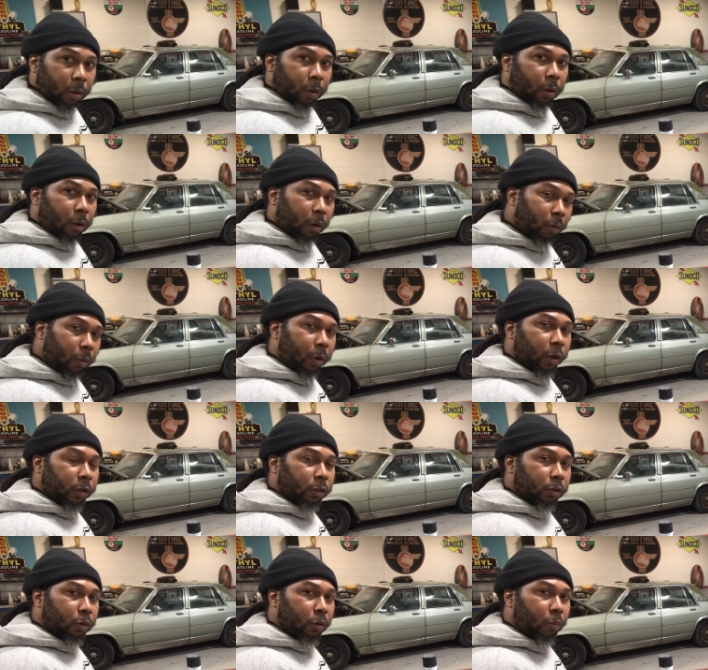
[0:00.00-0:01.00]
All right,
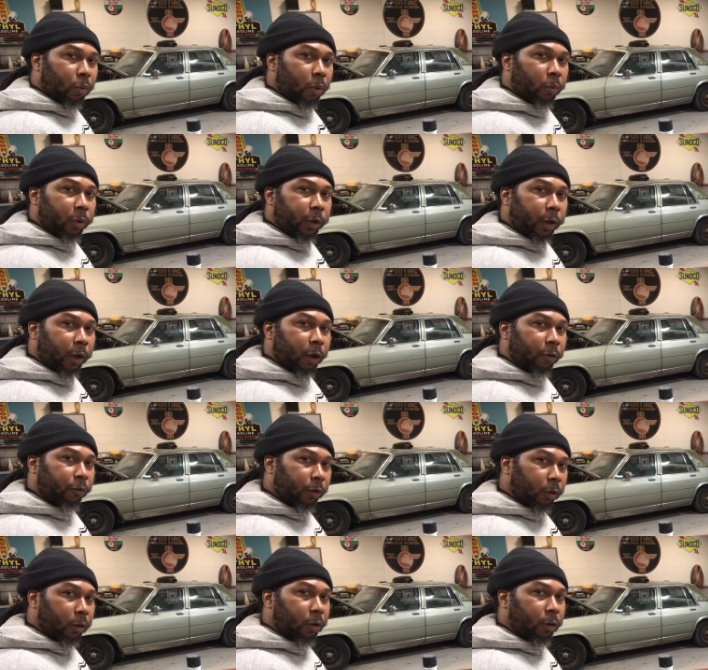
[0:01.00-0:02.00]
so what we have
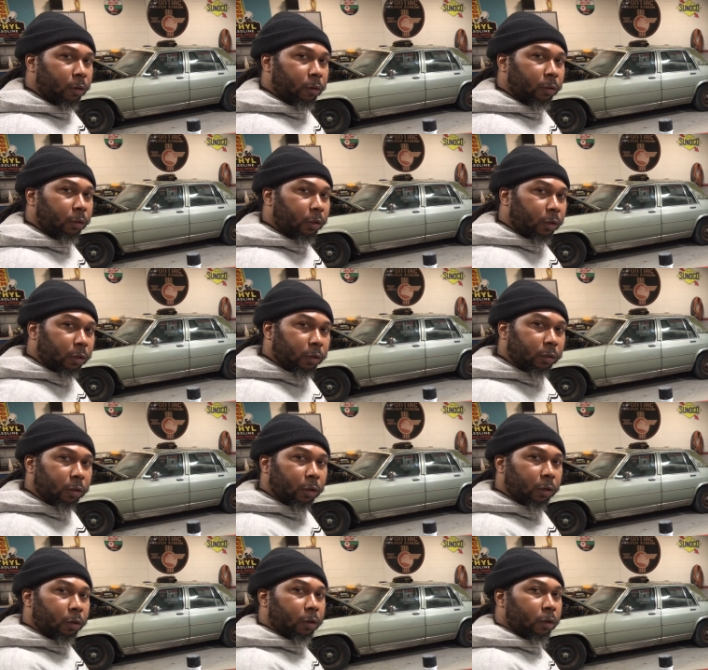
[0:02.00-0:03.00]
here is
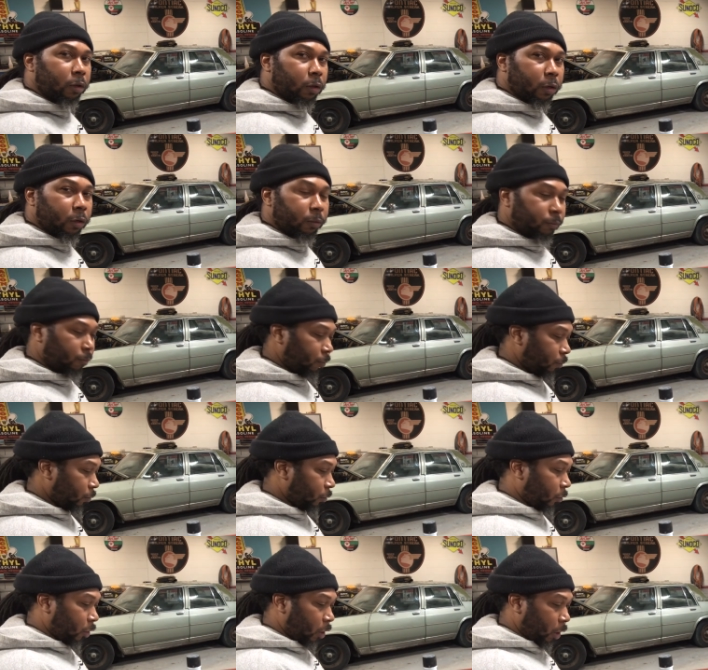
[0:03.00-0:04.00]
a hood
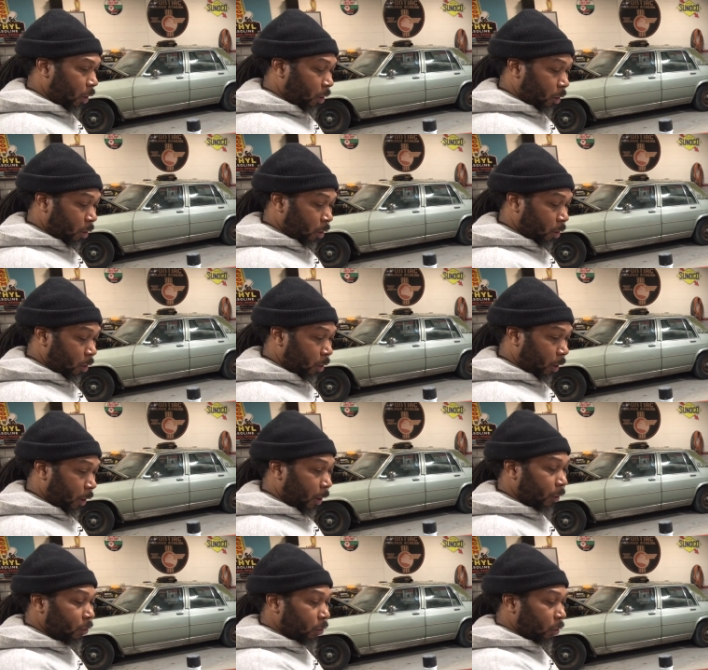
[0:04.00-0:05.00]
that
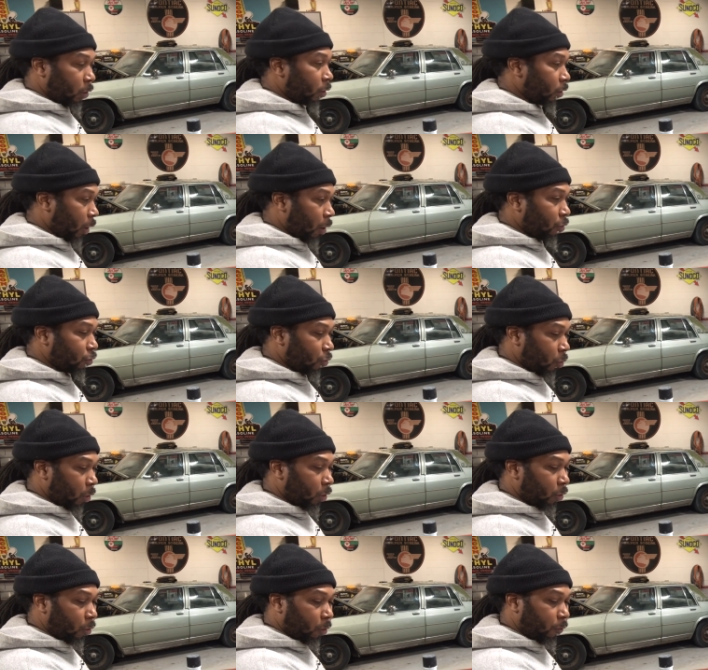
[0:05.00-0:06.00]
actually I was
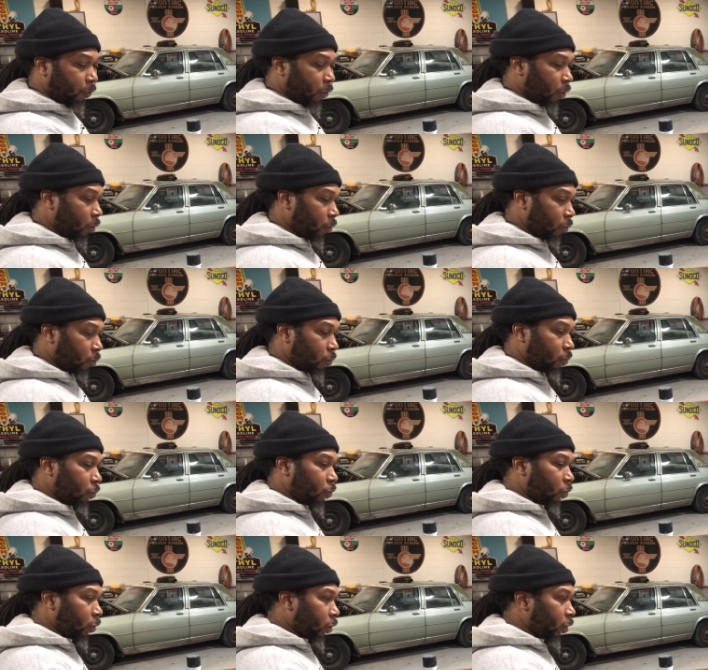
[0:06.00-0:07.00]
working on a vehicle.
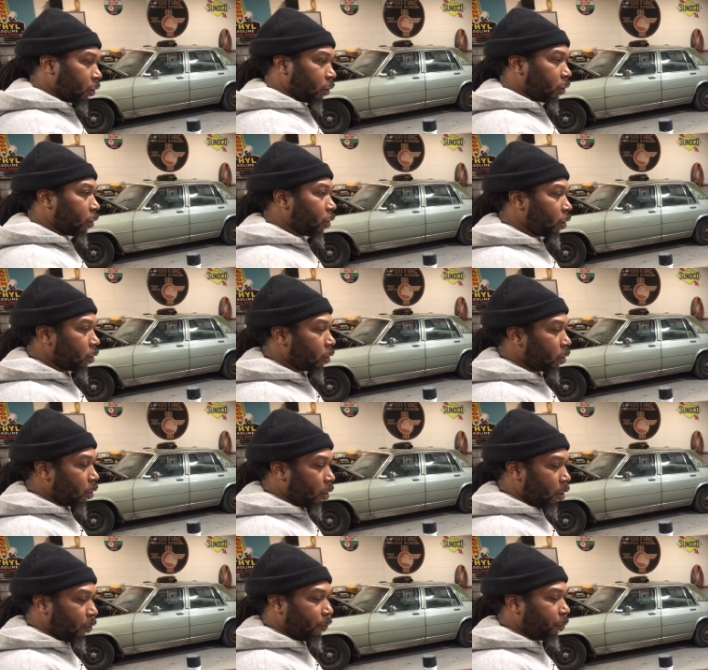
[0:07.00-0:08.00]
We took this hood
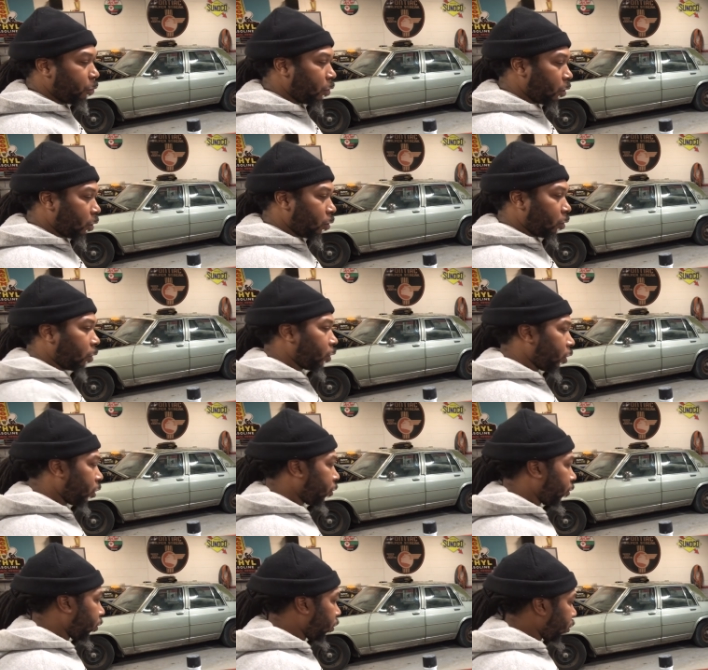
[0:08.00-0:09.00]
off, put on
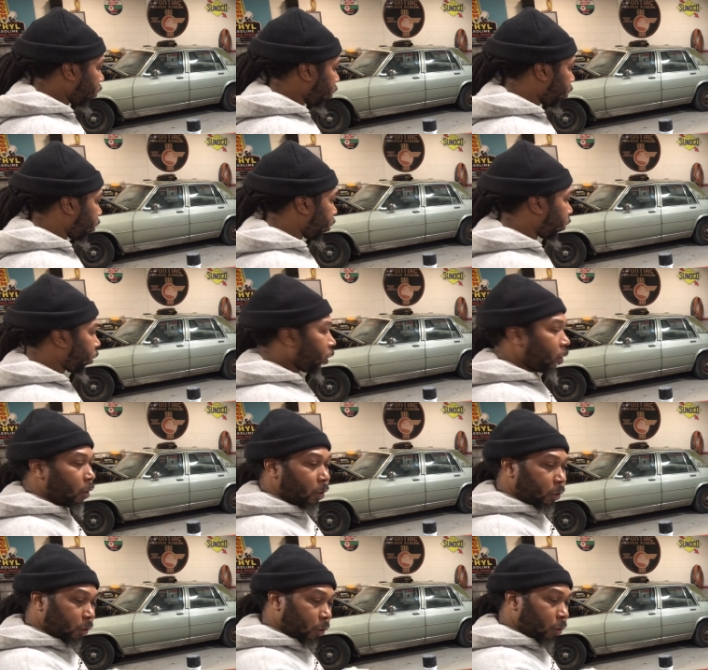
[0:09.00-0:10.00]
another hood.
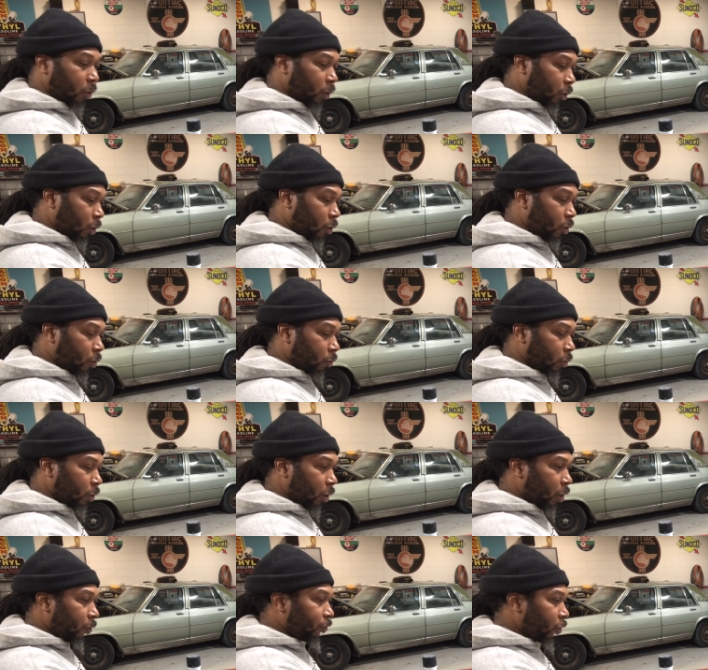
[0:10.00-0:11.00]
So this hood was
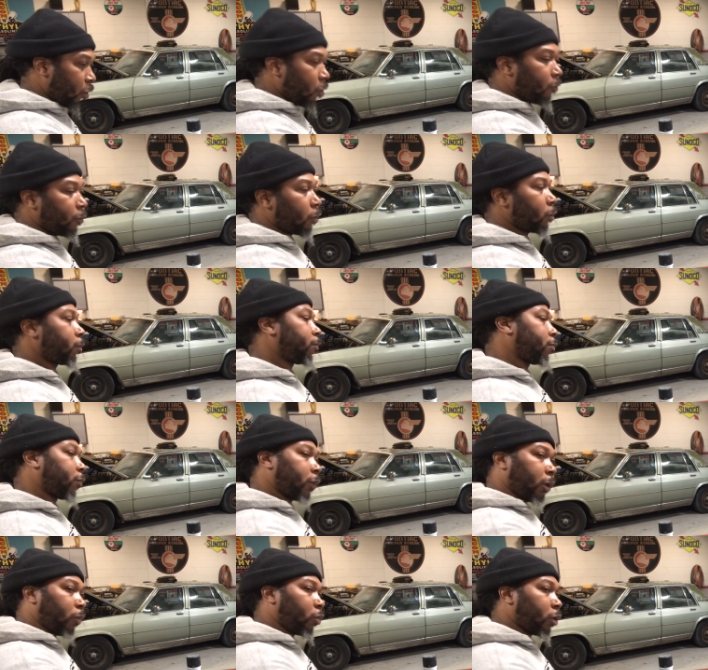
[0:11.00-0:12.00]
left over,
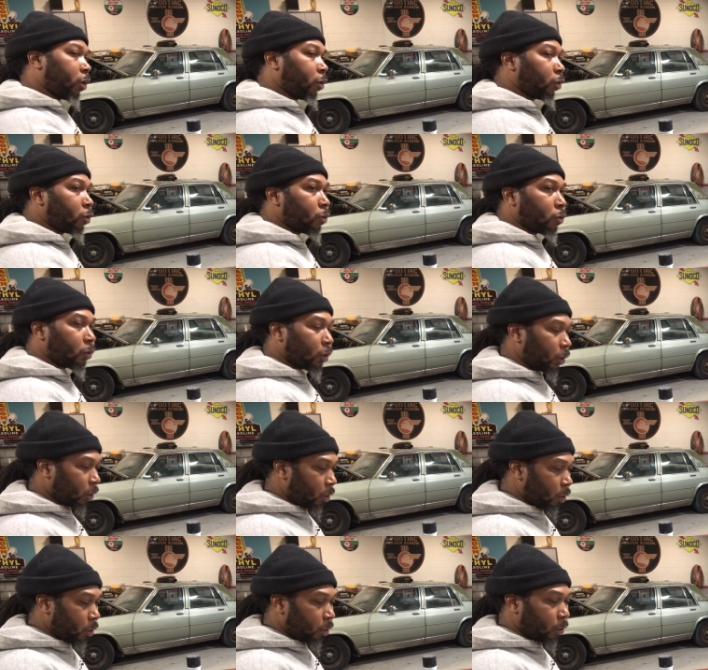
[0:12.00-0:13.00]
and we're gonna use this
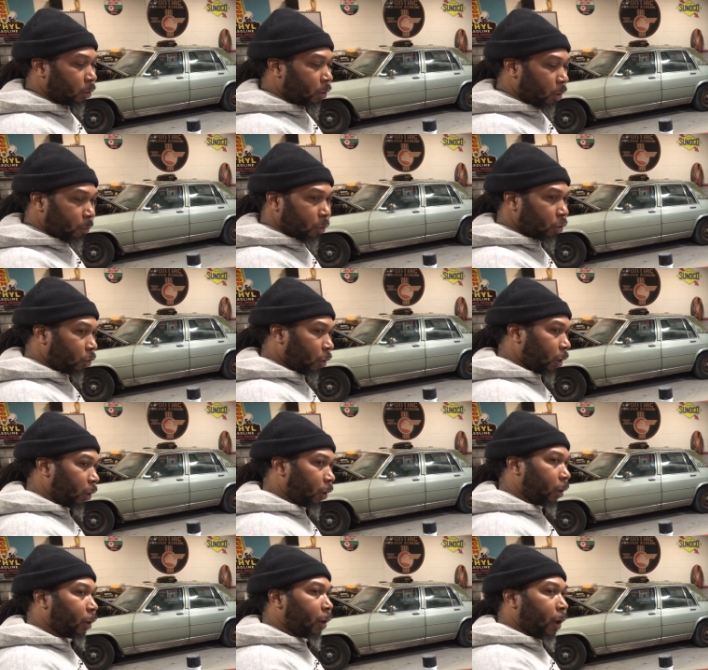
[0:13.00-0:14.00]
hood to demonstrate
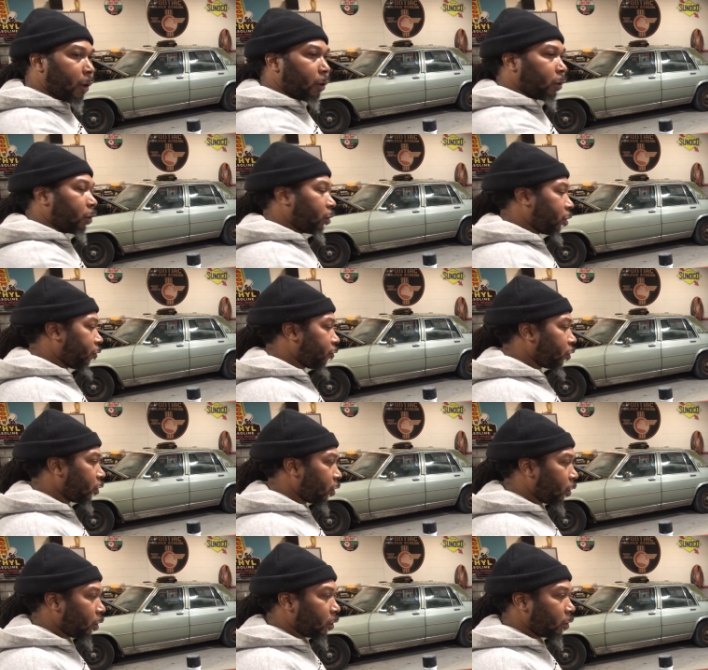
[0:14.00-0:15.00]
a lot of the different
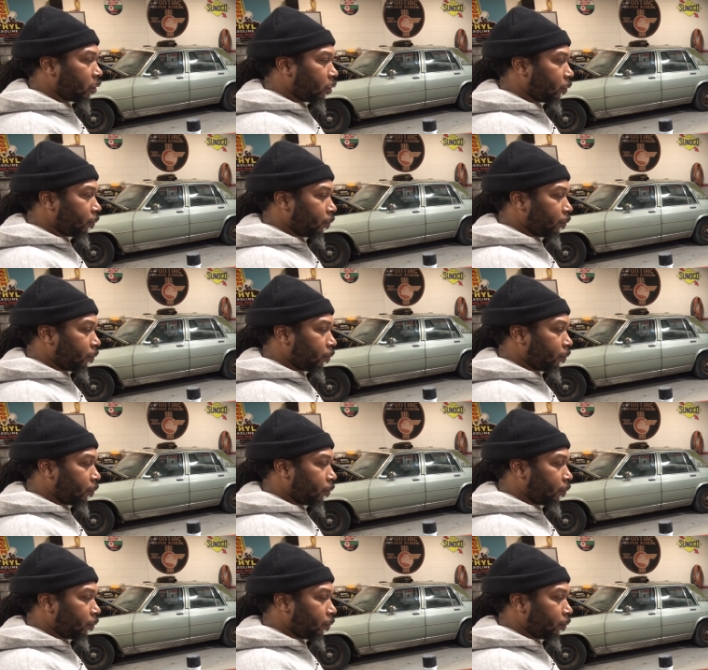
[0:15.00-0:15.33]
things